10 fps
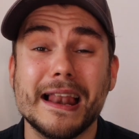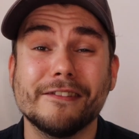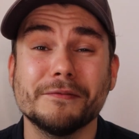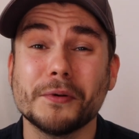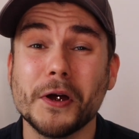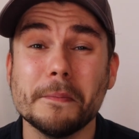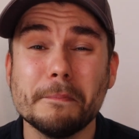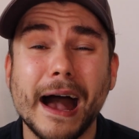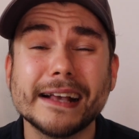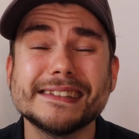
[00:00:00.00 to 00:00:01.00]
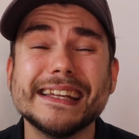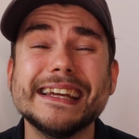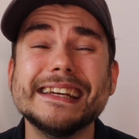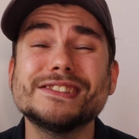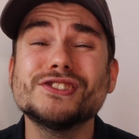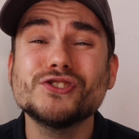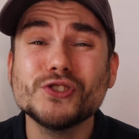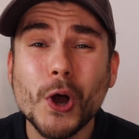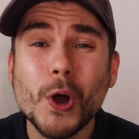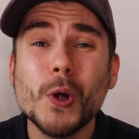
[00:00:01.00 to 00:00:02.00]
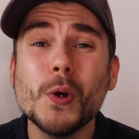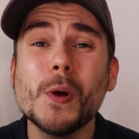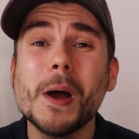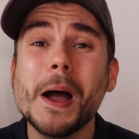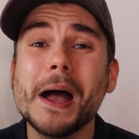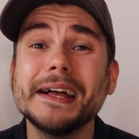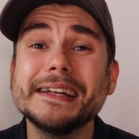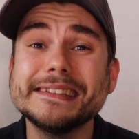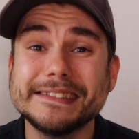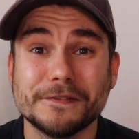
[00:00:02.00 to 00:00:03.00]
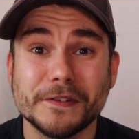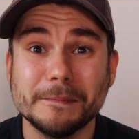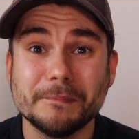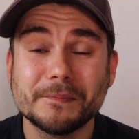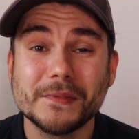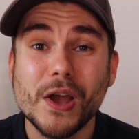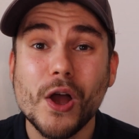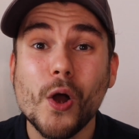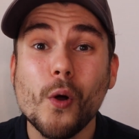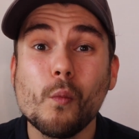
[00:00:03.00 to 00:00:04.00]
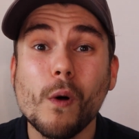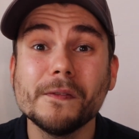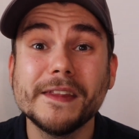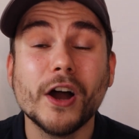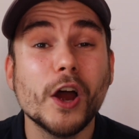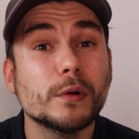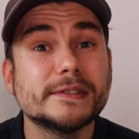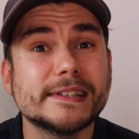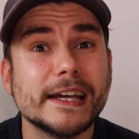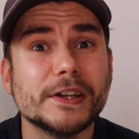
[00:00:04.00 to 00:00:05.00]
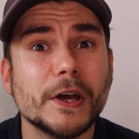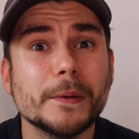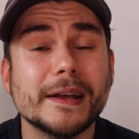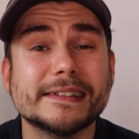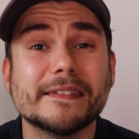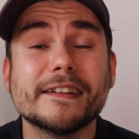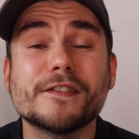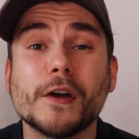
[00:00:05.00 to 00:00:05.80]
11 Pro Max, it is so different. One thing I would say though is that this